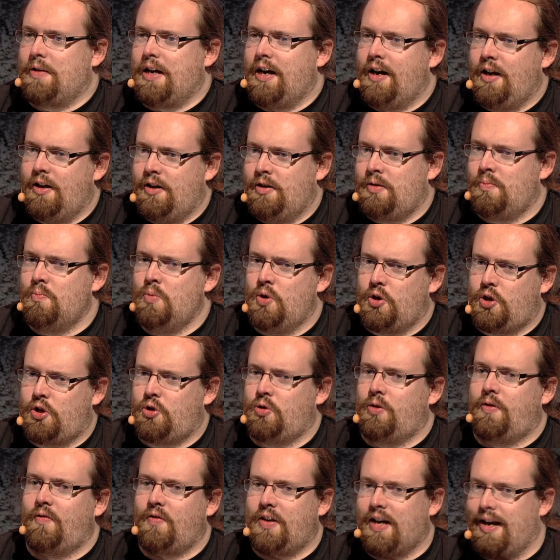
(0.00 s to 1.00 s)
get as much
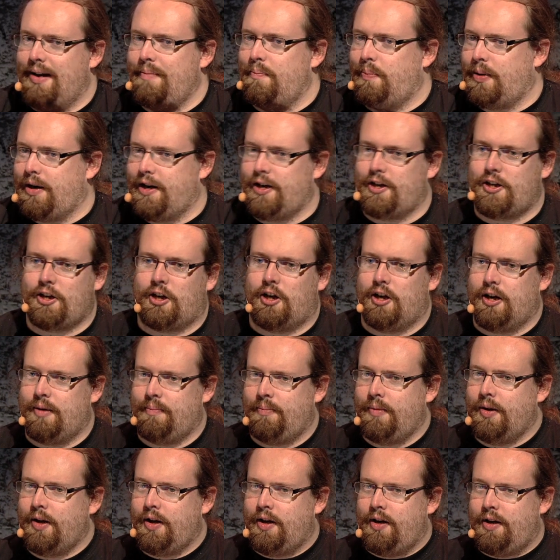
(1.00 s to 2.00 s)
sort of gameplay time
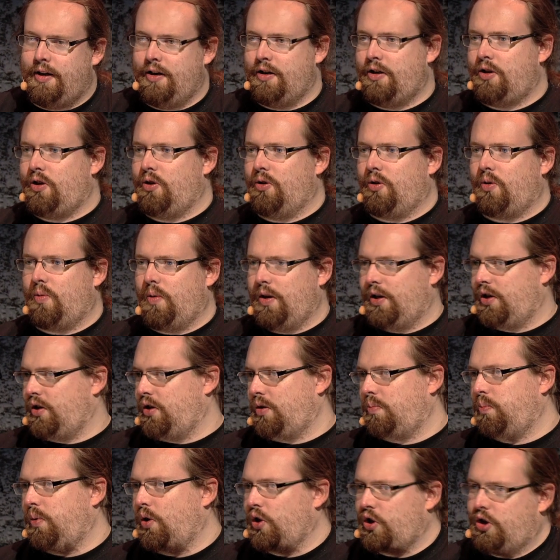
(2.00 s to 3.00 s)
into your quest as
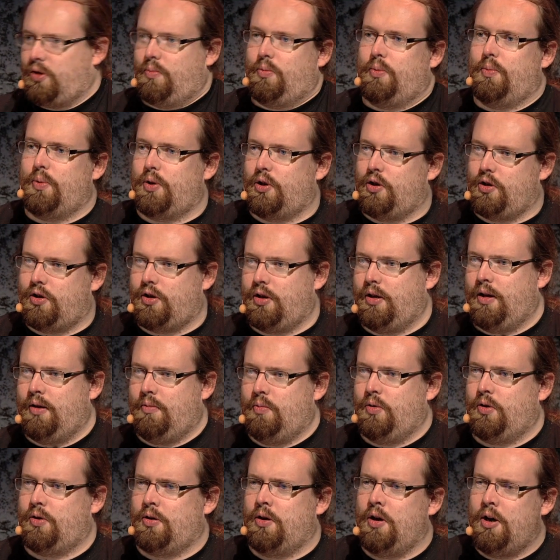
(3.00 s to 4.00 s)
possible, because
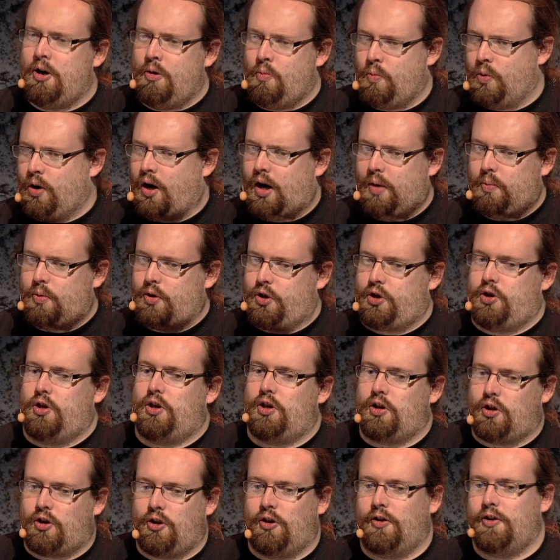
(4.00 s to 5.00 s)
when I was just
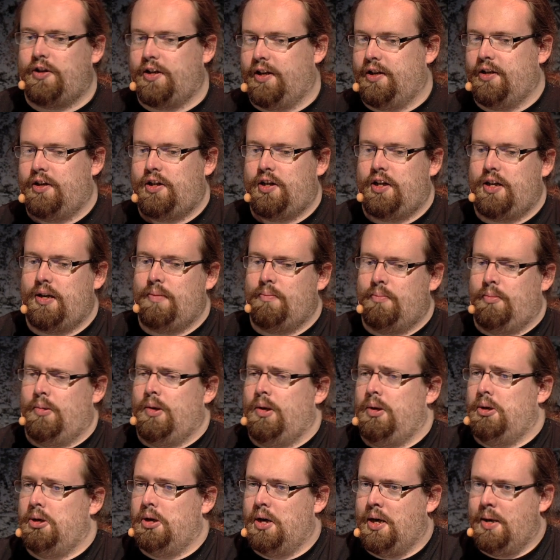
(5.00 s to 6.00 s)
the content team,
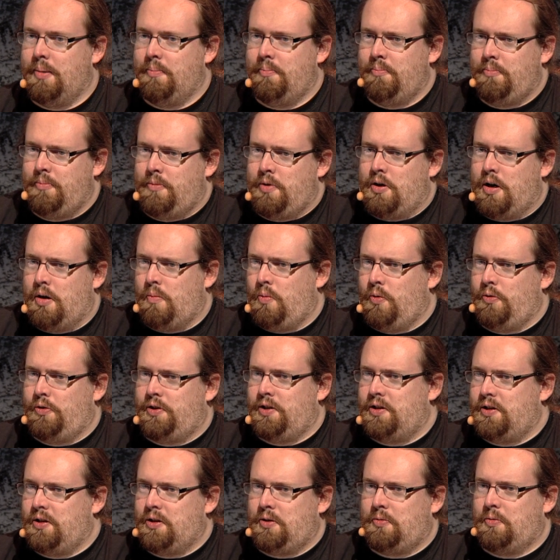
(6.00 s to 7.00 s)
I
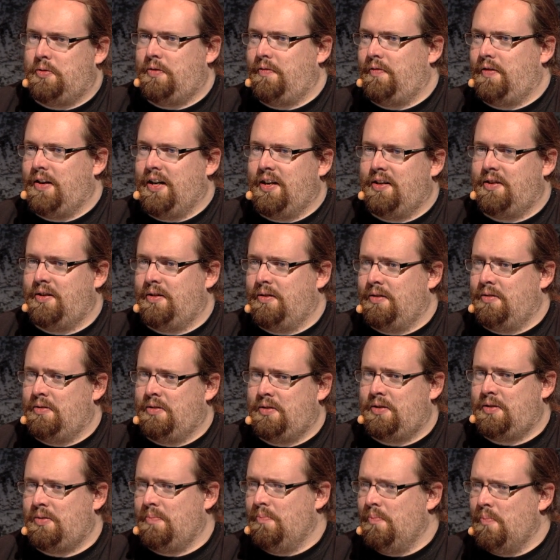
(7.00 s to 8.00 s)
wanted to sort of get a
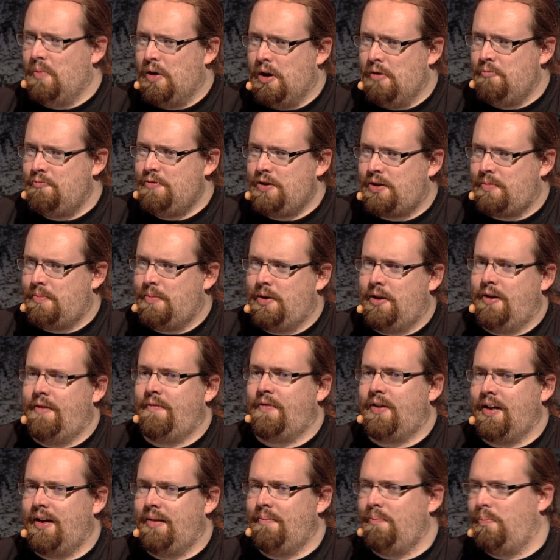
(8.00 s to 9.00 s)
reasonable amount of
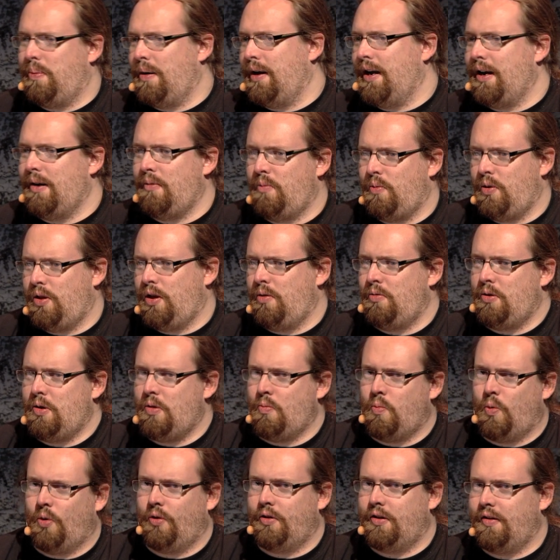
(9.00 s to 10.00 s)
gameplay with only
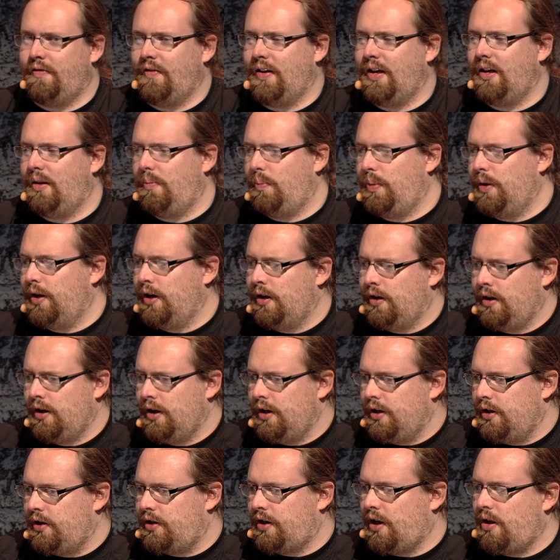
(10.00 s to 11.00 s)
one developer.
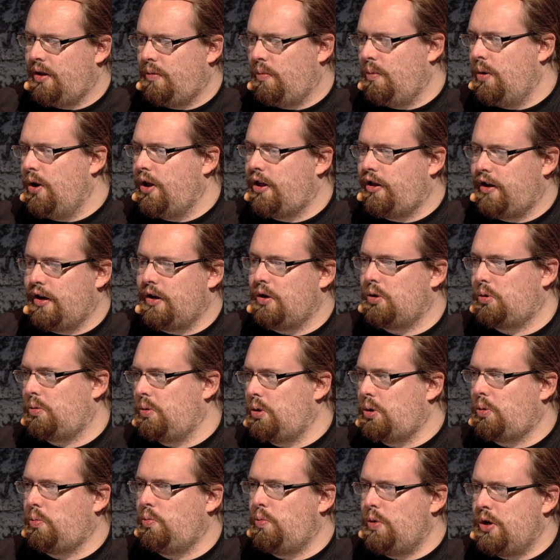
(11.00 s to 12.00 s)
So there were things
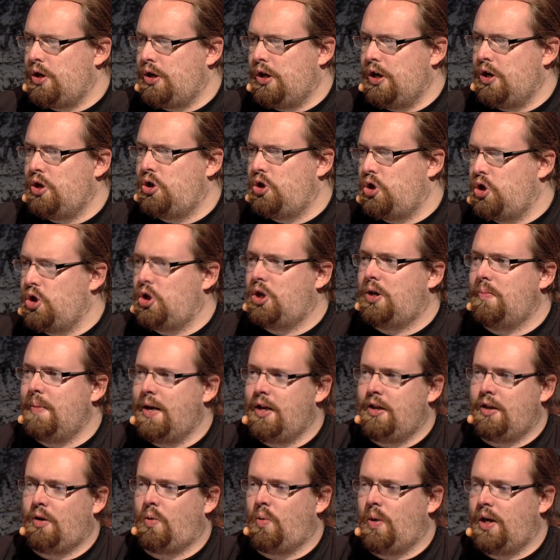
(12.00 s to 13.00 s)
which we did just to
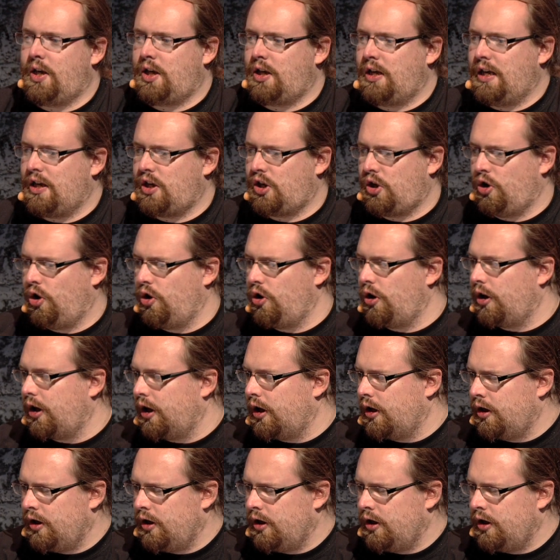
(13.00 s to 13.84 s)
make the quest last longer.